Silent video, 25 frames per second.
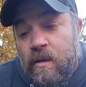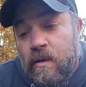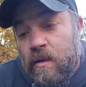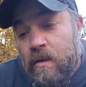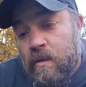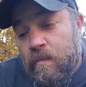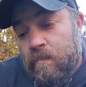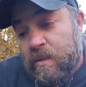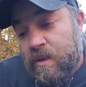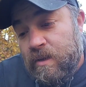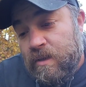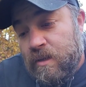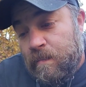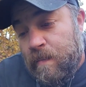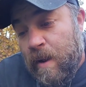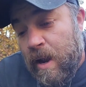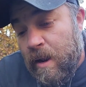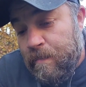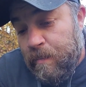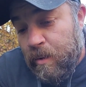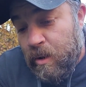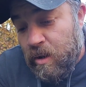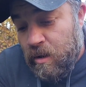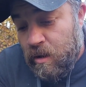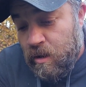a piece of
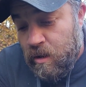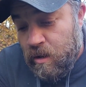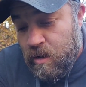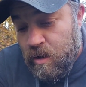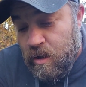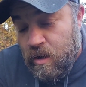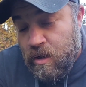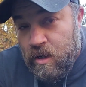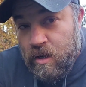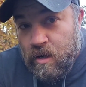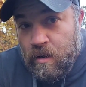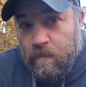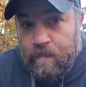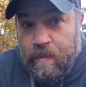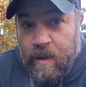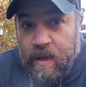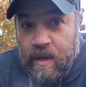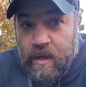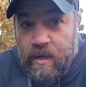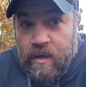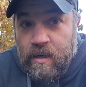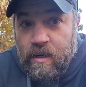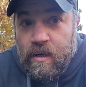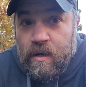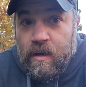paper, a
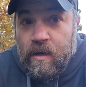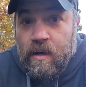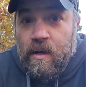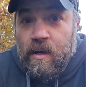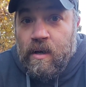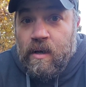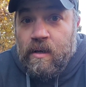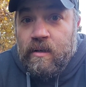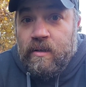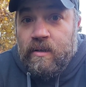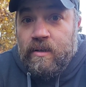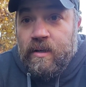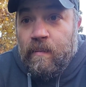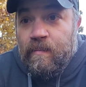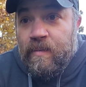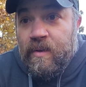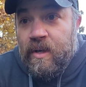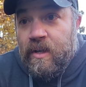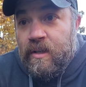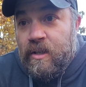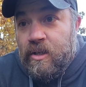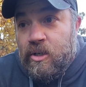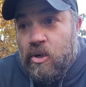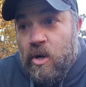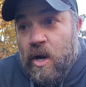pen, something
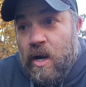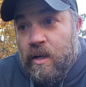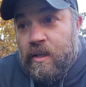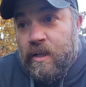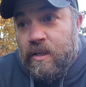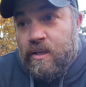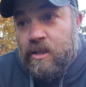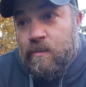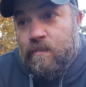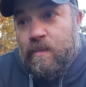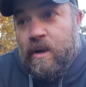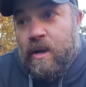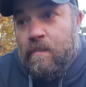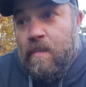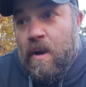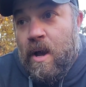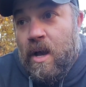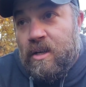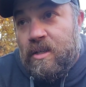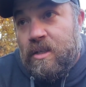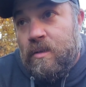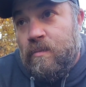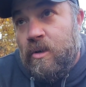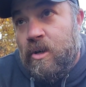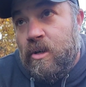in the track that somebody
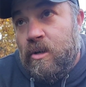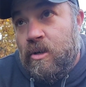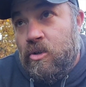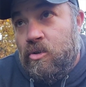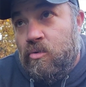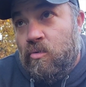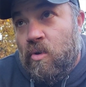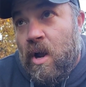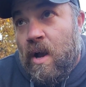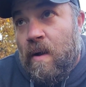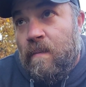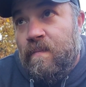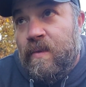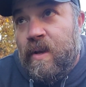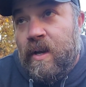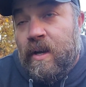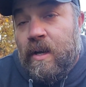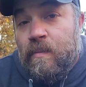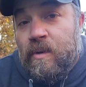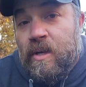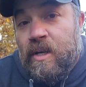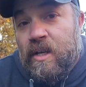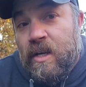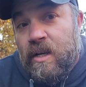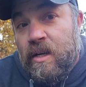possibly could have dropped that could
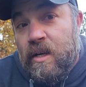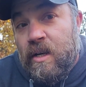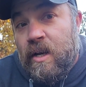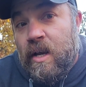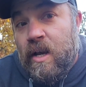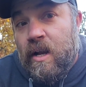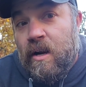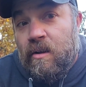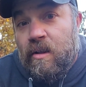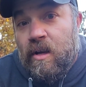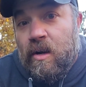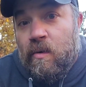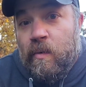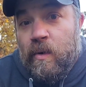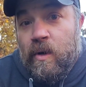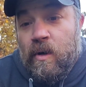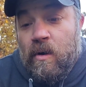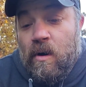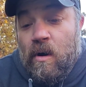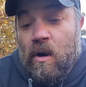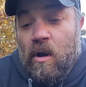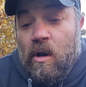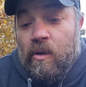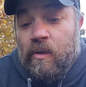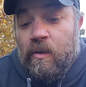be an indicator that we
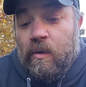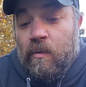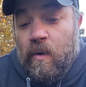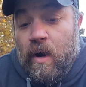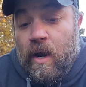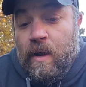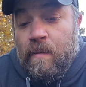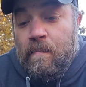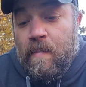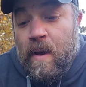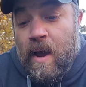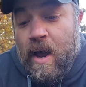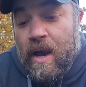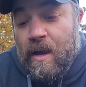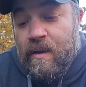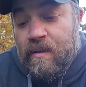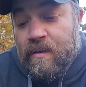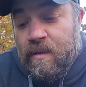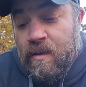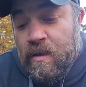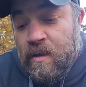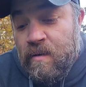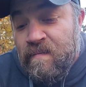are on the right path.